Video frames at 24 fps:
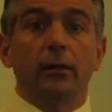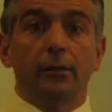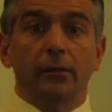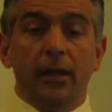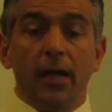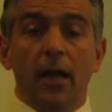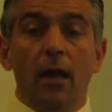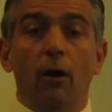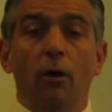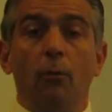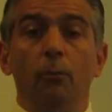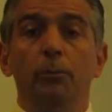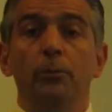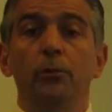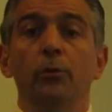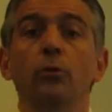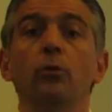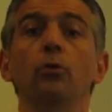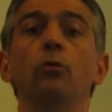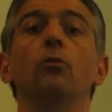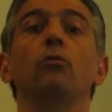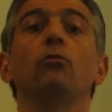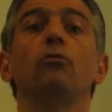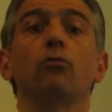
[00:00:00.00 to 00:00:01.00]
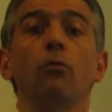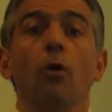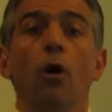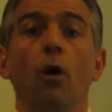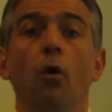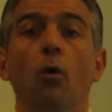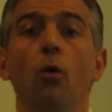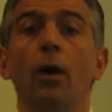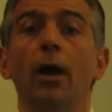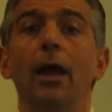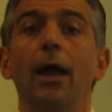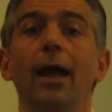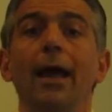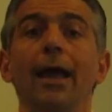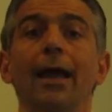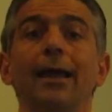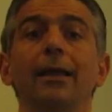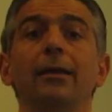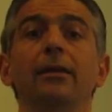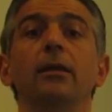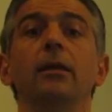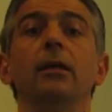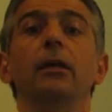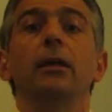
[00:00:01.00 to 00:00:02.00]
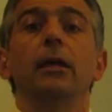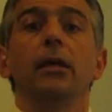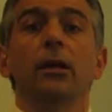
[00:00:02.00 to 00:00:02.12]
to help you grow and